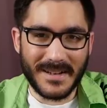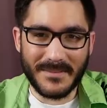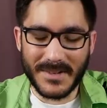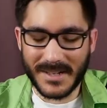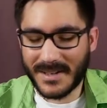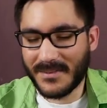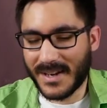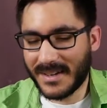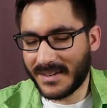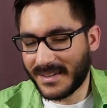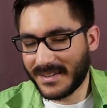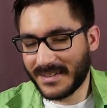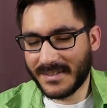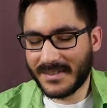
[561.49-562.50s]
I mean, come on.
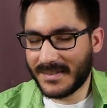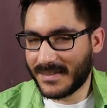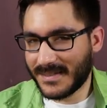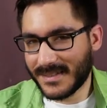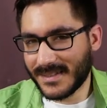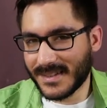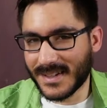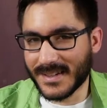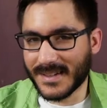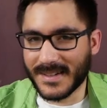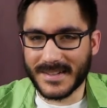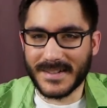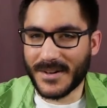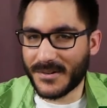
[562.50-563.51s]

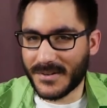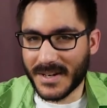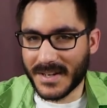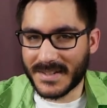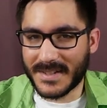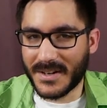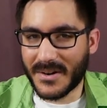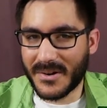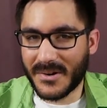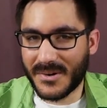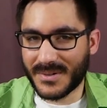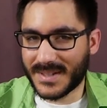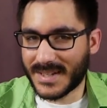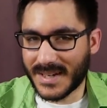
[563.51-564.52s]
It's
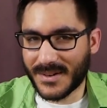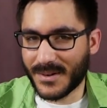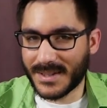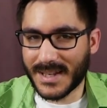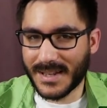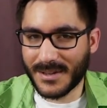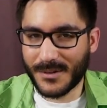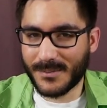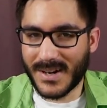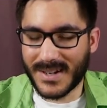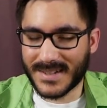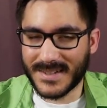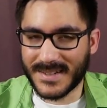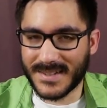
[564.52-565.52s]
no secret that loot
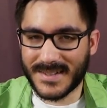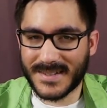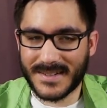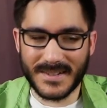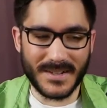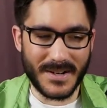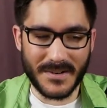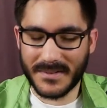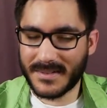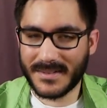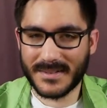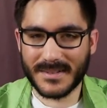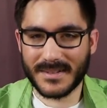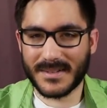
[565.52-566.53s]
boxes,
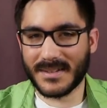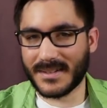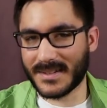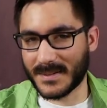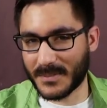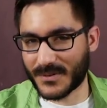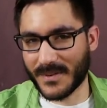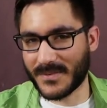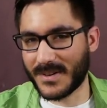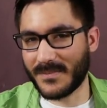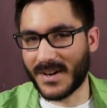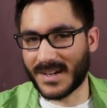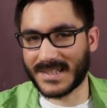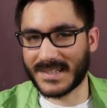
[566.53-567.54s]
subscription
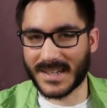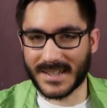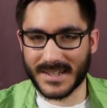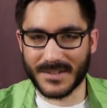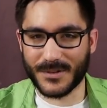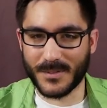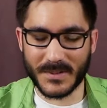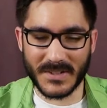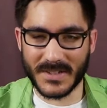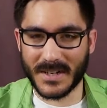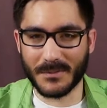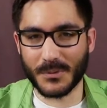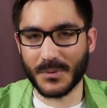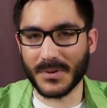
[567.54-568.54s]
boxes like this are almost
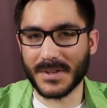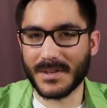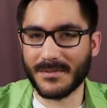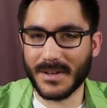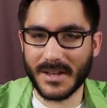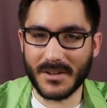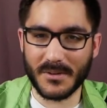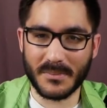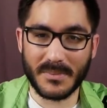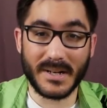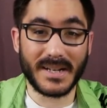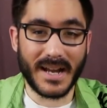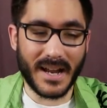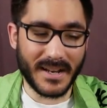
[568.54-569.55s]
never worth the value.
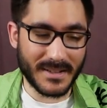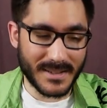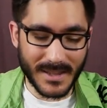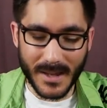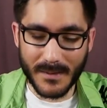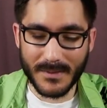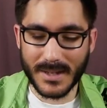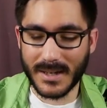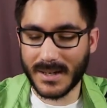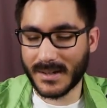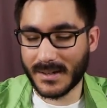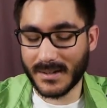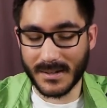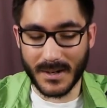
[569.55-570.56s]
But I love
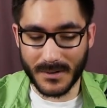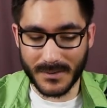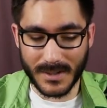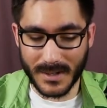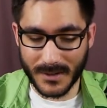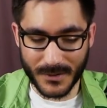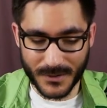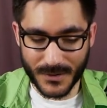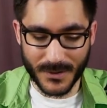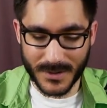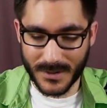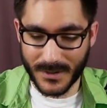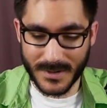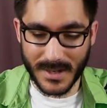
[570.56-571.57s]
the Elder Scrolls
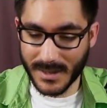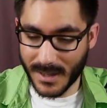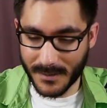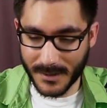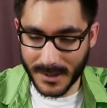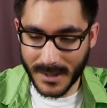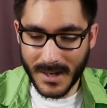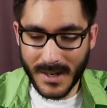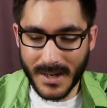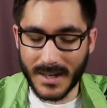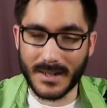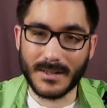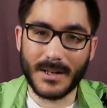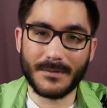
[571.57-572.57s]
series. I love it,
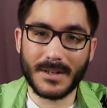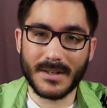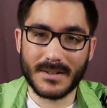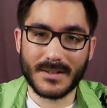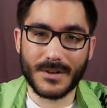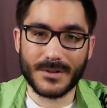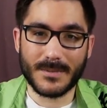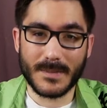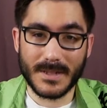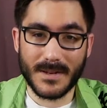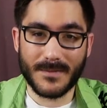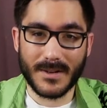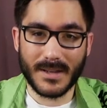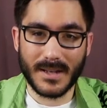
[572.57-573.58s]
and I love ESO
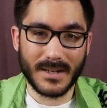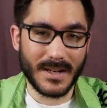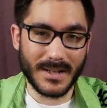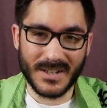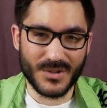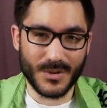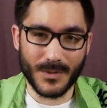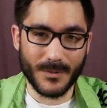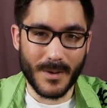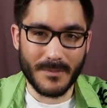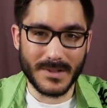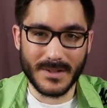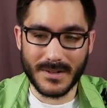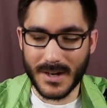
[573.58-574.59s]
specifically, and any sort of
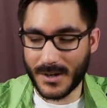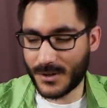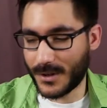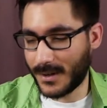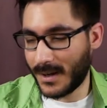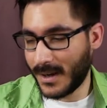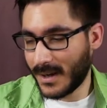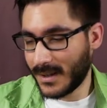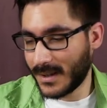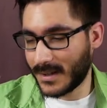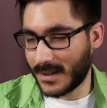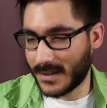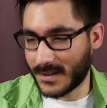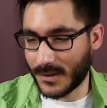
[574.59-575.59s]
representation
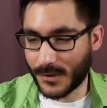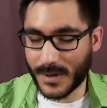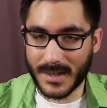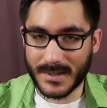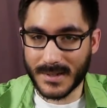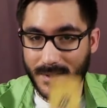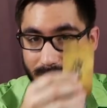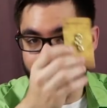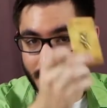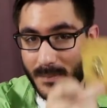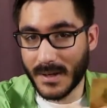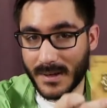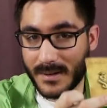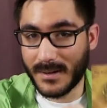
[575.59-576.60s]
that ESO gets, like this
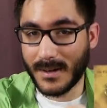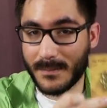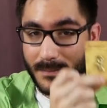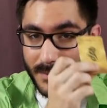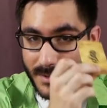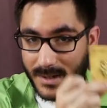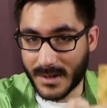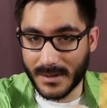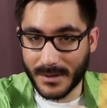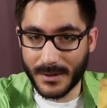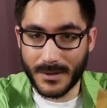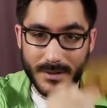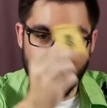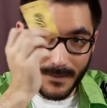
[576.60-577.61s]
pin in
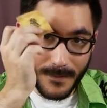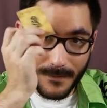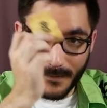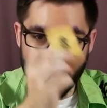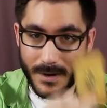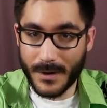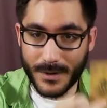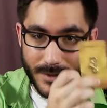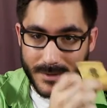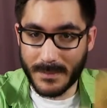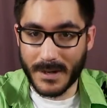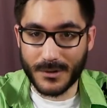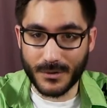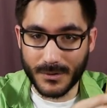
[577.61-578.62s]
particular, is very
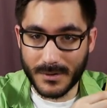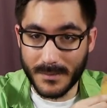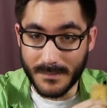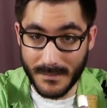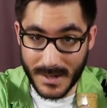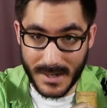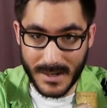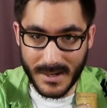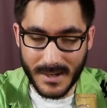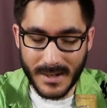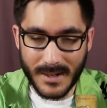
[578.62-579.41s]
special to me